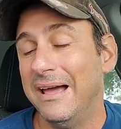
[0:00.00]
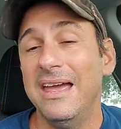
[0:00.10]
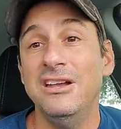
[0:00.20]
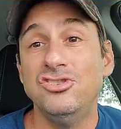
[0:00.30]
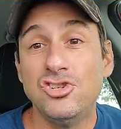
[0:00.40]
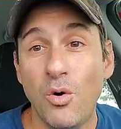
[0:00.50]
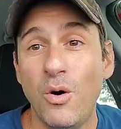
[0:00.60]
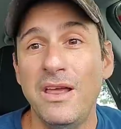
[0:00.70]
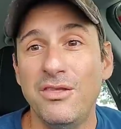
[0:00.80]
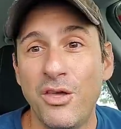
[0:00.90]

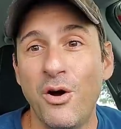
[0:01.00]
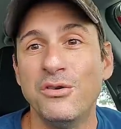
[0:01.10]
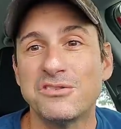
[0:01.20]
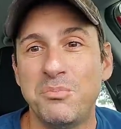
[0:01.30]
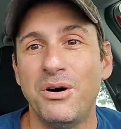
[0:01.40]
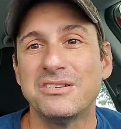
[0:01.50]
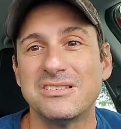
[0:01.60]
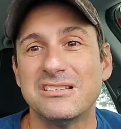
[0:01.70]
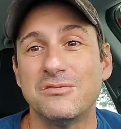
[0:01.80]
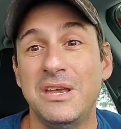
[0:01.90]
enjoy those books
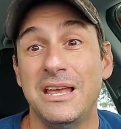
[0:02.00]
this week.